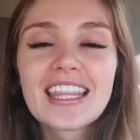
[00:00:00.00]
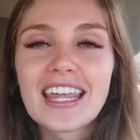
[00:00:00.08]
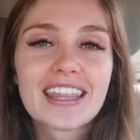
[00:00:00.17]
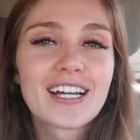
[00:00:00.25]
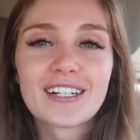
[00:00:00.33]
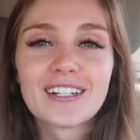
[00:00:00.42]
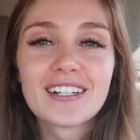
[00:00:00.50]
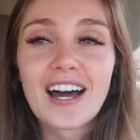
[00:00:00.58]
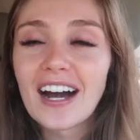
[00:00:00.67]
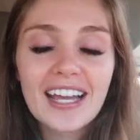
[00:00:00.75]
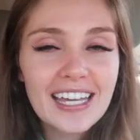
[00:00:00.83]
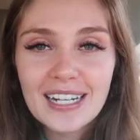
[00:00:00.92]
that they're
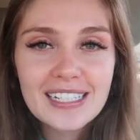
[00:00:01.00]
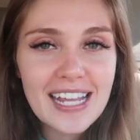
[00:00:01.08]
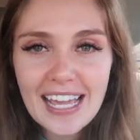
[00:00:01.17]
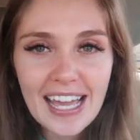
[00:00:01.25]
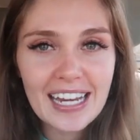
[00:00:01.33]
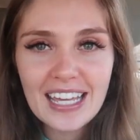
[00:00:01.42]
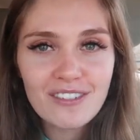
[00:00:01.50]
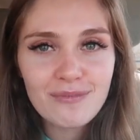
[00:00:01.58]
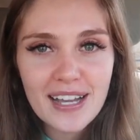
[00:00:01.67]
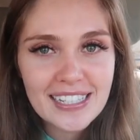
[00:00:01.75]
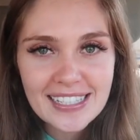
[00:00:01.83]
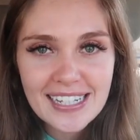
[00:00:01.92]
not gonna take any of my